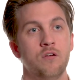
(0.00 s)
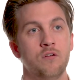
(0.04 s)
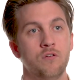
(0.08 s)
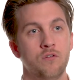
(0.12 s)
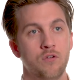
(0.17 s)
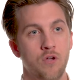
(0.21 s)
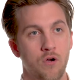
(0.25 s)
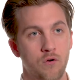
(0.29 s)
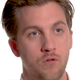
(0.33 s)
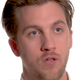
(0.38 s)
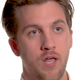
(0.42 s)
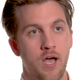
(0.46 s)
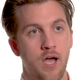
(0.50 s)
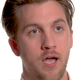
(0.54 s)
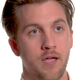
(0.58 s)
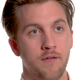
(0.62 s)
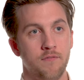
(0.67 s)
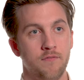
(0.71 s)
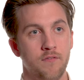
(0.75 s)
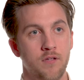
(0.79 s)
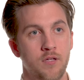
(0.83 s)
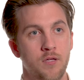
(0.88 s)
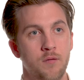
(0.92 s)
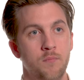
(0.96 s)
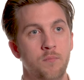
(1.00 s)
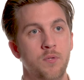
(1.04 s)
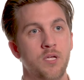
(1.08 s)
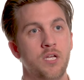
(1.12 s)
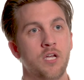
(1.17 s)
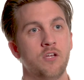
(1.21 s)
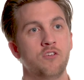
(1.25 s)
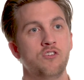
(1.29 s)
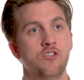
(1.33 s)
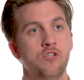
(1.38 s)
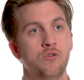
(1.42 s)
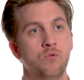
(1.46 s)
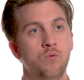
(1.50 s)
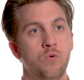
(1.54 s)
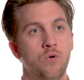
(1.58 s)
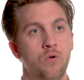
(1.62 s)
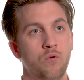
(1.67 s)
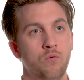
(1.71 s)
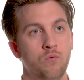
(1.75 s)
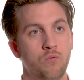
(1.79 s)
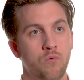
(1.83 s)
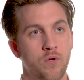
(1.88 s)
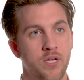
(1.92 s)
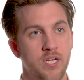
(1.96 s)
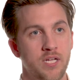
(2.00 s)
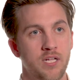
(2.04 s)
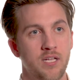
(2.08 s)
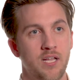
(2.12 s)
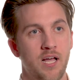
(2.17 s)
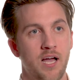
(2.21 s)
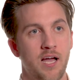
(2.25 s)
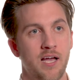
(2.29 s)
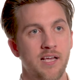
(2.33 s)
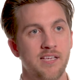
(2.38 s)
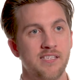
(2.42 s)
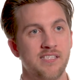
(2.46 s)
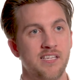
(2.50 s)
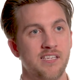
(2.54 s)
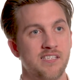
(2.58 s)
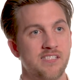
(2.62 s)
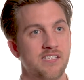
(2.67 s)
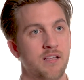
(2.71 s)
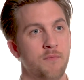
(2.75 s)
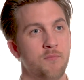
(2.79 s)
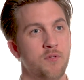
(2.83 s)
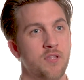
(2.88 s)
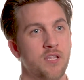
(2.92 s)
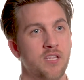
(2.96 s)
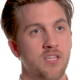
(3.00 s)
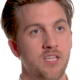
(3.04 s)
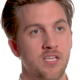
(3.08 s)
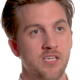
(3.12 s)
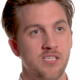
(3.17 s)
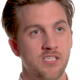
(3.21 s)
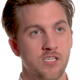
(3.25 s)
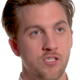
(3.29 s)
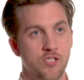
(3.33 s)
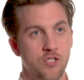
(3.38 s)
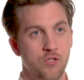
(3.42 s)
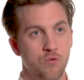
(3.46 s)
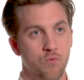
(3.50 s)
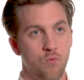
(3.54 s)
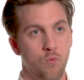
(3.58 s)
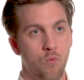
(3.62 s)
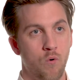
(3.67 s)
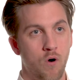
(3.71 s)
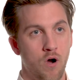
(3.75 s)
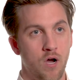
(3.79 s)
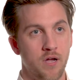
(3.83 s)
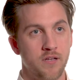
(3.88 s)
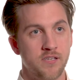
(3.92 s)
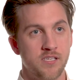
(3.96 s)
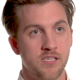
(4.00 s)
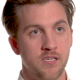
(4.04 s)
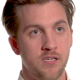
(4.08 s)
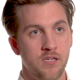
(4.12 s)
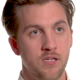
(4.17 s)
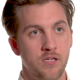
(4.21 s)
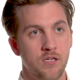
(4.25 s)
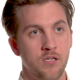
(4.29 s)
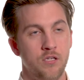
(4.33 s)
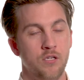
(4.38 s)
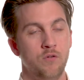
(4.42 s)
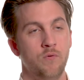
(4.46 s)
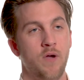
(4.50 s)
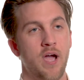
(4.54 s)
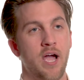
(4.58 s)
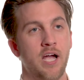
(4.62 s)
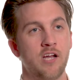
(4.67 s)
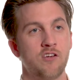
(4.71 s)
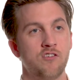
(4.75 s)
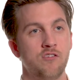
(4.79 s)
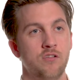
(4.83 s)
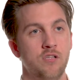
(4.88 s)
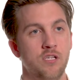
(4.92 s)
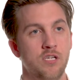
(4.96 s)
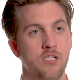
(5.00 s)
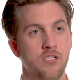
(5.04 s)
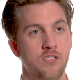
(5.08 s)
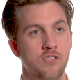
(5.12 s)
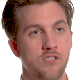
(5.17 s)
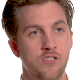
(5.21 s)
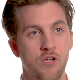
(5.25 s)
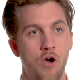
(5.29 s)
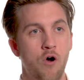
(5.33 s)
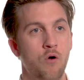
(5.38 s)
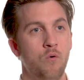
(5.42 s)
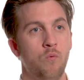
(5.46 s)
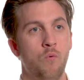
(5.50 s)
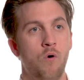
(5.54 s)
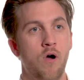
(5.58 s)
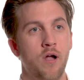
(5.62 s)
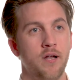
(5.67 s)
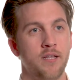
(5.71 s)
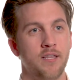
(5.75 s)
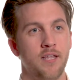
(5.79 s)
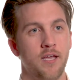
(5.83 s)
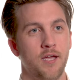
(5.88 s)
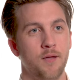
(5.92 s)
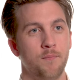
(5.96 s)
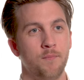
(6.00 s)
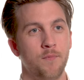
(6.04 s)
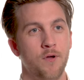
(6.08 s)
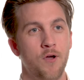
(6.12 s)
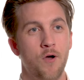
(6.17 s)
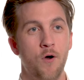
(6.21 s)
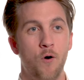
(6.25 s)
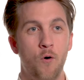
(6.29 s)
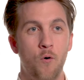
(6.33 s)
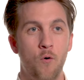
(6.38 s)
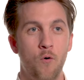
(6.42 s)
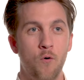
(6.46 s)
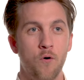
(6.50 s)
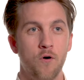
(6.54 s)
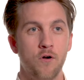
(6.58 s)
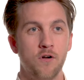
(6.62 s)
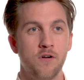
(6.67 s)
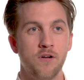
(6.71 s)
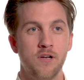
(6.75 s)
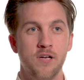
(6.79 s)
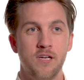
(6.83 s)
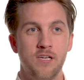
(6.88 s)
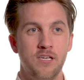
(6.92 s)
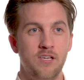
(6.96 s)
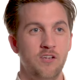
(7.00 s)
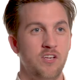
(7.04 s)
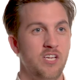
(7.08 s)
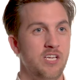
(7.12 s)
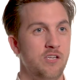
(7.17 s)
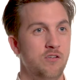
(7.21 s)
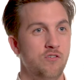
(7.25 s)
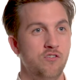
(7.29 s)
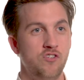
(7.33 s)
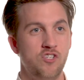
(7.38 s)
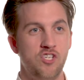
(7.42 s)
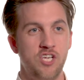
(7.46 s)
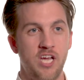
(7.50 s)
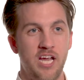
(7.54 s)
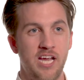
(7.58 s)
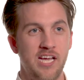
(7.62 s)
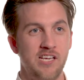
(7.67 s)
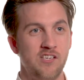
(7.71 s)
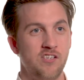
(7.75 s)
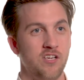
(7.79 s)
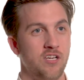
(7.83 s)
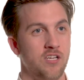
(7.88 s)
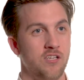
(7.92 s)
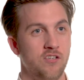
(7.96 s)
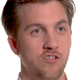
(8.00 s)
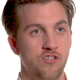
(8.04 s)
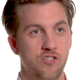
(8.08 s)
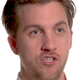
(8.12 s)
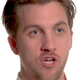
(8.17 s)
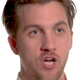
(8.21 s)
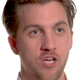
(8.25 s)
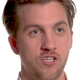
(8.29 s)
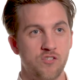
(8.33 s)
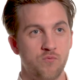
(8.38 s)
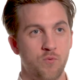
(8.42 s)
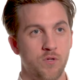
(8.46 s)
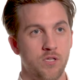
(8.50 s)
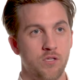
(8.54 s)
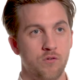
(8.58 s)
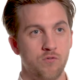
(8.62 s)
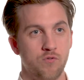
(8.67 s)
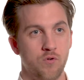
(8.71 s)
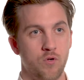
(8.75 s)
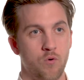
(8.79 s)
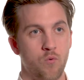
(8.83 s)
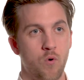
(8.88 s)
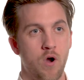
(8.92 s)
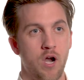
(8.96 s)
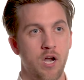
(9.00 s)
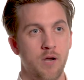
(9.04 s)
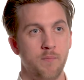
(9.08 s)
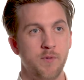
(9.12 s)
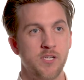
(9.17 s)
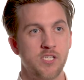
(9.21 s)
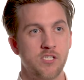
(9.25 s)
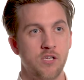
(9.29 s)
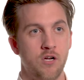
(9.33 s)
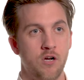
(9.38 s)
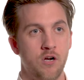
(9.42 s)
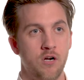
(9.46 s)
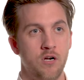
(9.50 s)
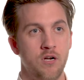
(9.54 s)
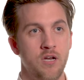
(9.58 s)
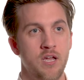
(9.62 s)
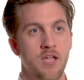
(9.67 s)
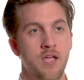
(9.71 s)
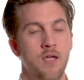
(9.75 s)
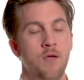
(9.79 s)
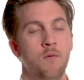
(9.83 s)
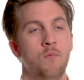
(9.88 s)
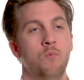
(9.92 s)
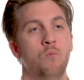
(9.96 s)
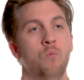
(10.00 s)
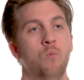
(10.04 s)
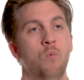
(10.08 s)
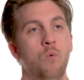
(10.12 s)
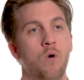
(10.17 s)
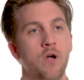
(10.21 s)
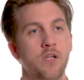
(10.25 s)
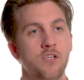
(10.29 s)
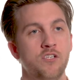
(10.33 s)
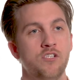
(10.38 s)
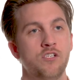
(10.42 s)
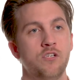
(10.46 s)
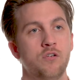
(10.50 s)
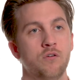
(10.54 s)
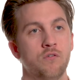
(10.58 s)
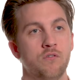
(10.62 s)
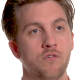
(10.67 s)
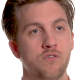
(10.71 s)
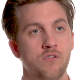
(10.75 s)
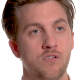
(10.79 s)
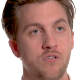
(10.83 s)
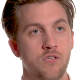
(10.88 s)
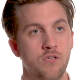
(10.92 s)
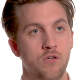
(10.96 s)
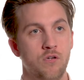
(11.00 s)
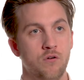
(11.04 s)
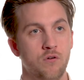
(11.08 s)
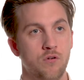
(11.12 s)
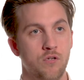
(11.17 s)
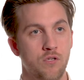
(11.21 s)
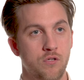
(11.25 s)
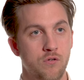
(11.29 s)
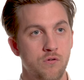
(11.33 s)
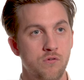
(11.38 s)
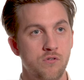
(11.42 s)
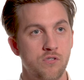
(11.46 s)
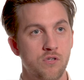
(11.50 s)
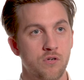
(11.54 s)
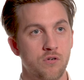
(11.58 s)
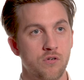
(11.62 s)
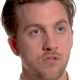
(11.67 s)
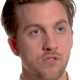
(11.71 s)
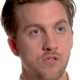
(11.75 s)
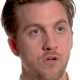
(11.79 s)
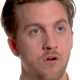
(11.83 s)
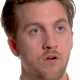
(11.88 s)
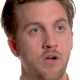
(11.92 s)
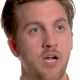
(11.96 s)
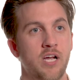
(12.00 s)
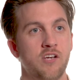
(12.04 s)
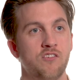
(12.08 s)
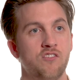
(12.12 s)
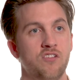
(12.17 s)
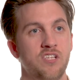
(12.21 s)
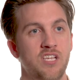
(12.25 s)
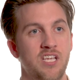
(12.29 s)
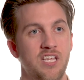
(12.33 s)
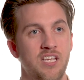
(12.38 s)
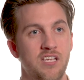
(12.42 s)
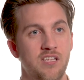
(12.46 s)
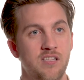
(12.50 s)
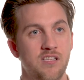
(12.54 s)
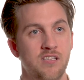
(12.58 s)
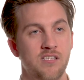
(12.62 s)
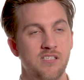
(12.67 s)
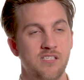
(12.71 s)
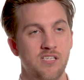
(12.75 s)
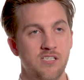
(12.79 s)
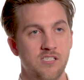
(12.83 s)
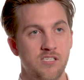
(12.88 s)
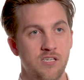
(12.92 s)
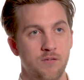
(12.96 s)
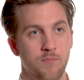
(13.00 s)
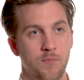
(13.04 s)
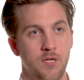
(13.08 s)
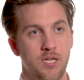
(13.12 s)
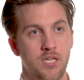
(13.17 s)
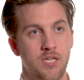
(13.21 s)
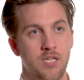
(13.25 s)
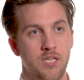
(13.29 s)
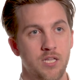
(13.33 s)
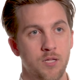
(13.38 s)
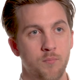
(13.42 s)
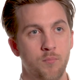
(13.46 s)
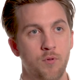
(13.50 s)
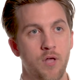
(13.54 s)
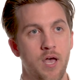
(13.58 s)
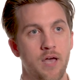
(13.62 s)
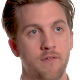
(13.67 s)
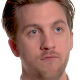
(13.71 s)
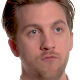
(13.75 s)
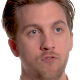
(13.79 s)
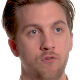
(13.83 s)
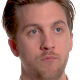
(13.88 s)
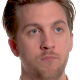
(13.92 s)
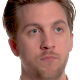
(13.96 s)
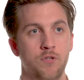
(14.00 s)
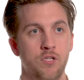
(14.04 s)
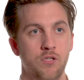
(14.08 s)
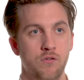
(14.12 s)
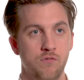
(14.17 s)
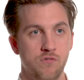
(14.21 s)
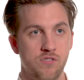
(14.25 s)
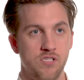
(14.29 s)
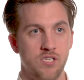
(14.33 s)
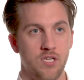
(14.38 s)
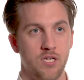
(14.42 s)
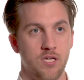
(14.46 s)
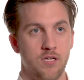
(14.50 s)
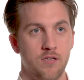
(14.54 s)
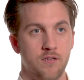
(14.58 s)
go live, because you will realize that some of the things that you want, you actually don't want them, or you need to change and adjust what those requirements are once your users are actually in the system and in the platform using it.